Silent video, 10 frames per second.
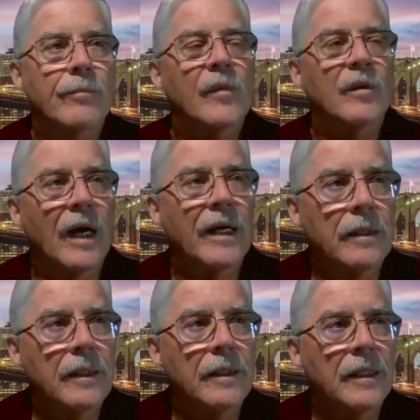Right.
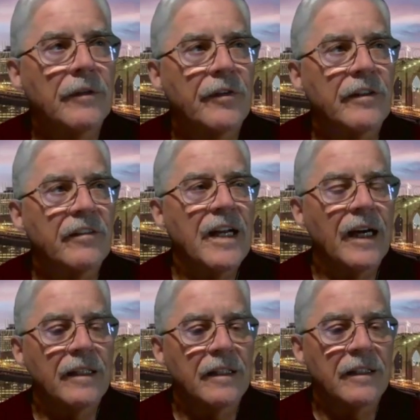If it's
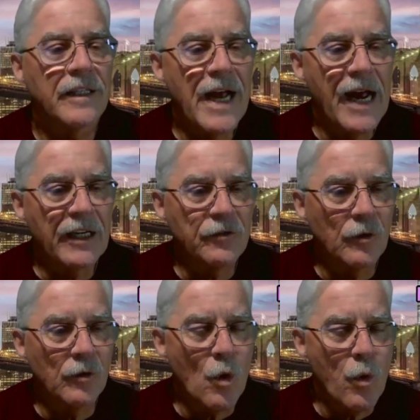not a
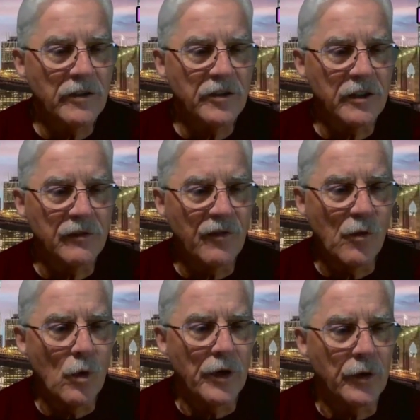natural question
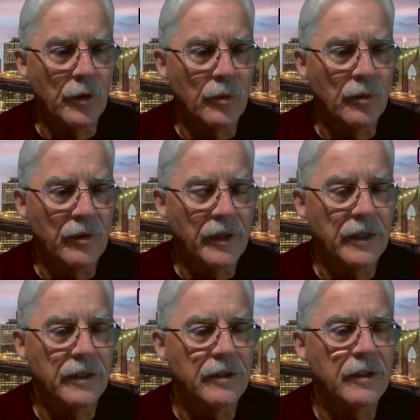for you,
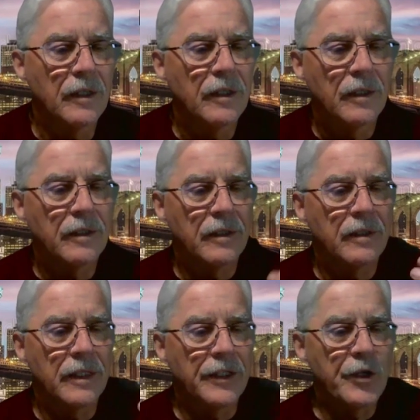then
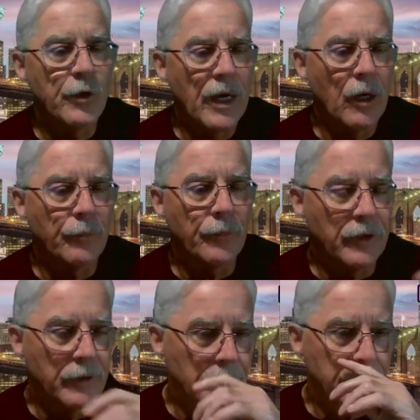you help
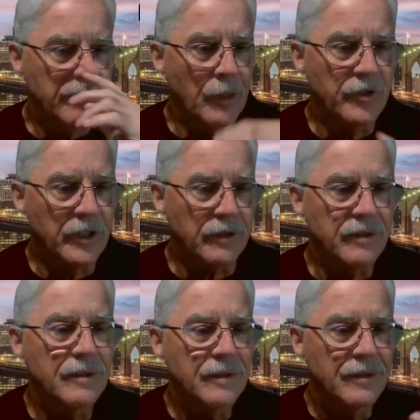the
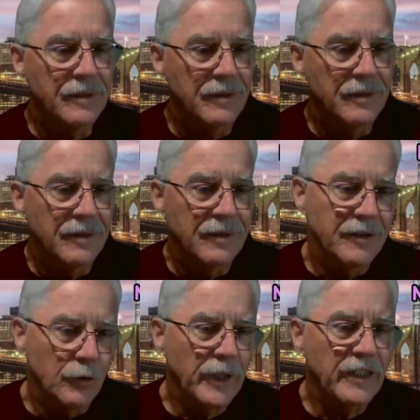subject
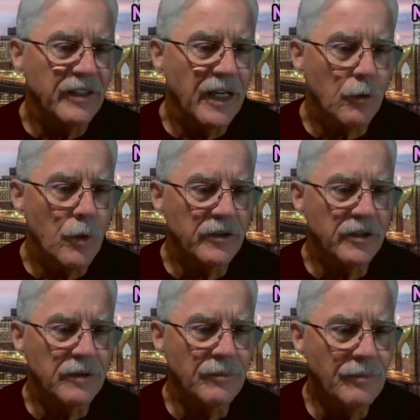to reach that
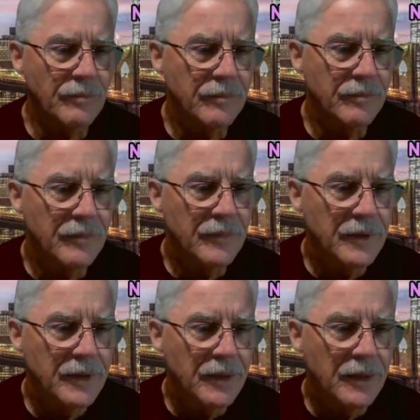question.
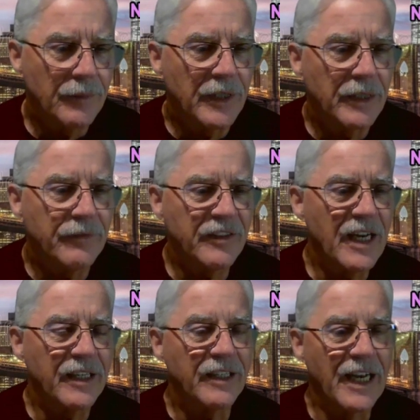I mean, if it's
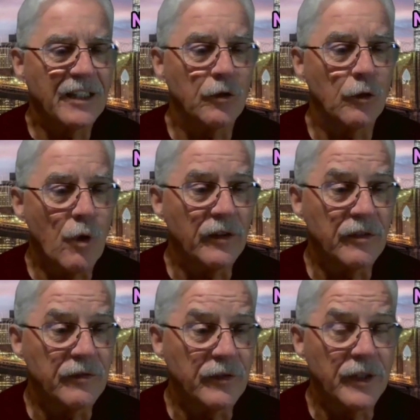not a natural
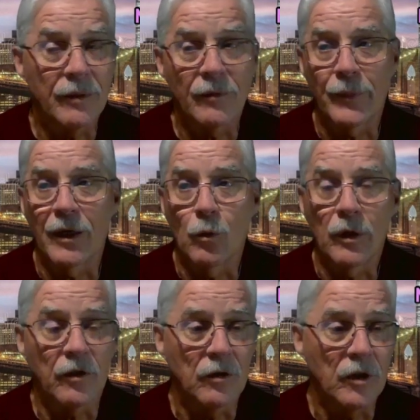question for them about
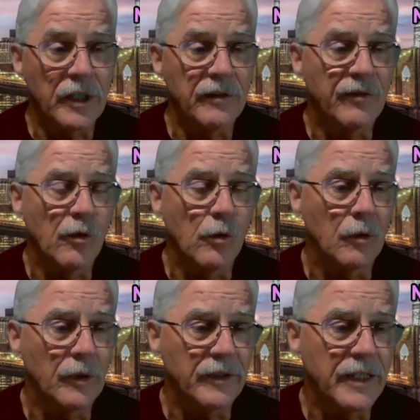what they're looking for,
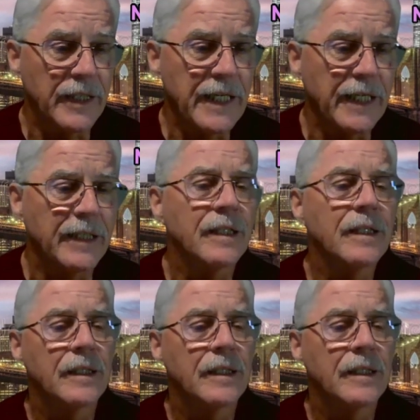what they need,